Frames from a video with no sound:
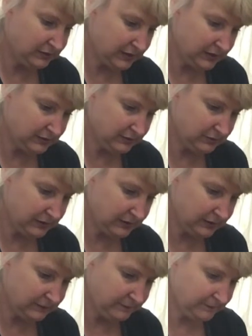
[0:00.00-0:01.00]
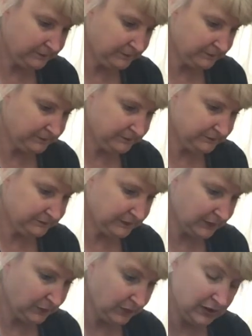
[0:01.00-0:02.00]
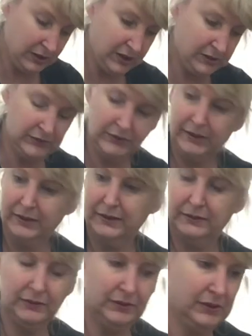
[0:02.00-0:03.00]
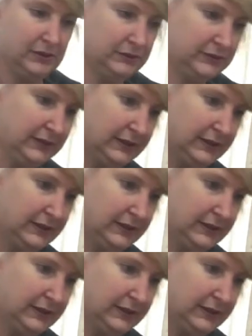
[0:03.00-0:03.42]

than too big. We're close. We're close.